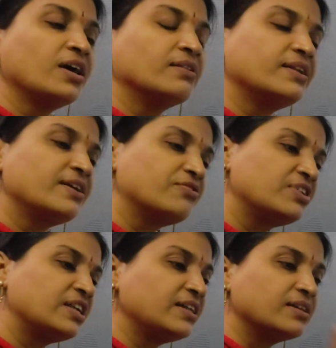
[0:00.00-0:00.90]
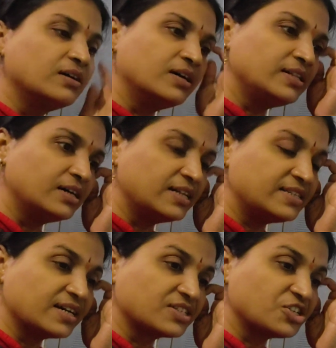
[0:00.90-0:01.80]
then definitely that
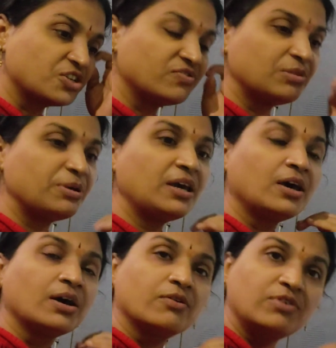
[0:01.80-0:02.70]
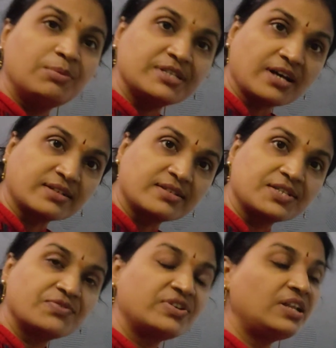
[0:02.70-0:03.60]
succession will be
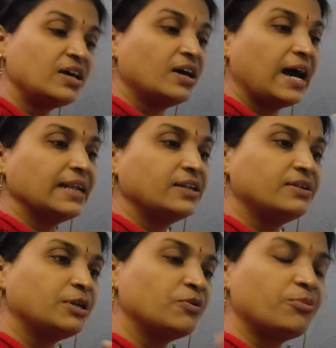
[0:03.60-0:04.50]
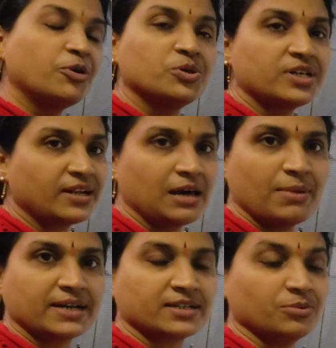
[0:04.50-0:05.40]
successful, and it will produce a
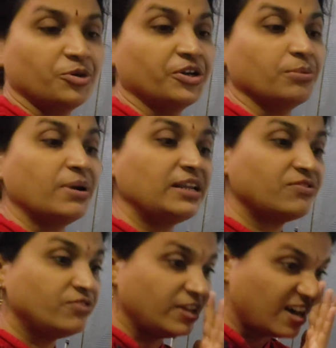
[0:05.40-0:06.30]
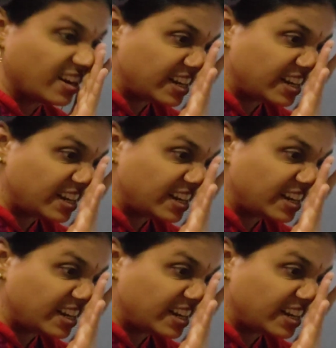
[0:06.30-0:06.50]
climax community. But if there are